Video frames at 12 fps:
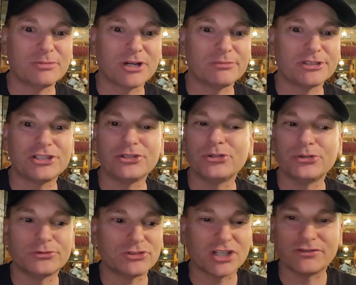
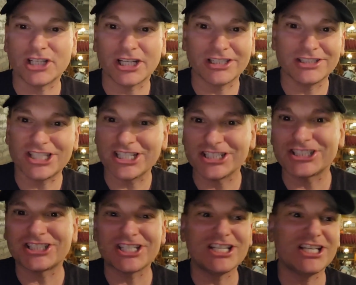barbecue. I've done
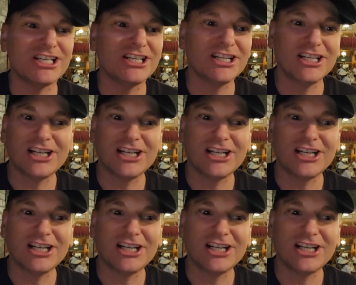Tennessee.